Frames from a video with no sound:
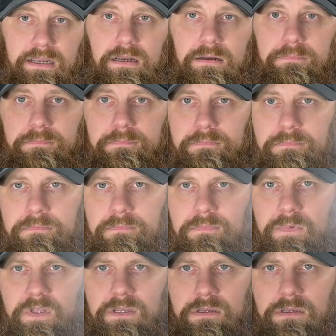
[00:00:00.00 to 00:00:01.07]
up,
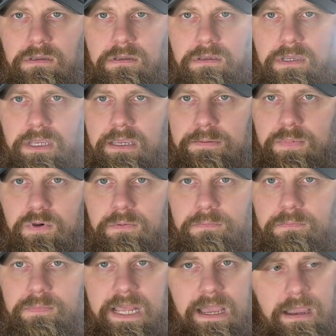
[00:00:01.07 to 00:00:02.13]
and boom.
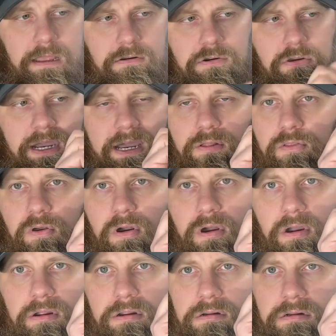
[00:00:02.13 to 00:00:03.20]
Now I don't know how
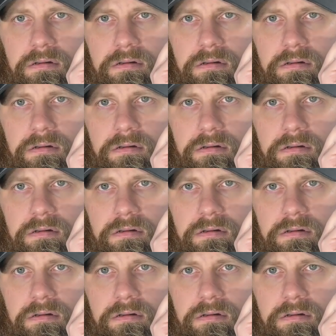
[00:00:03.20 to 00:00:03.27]
long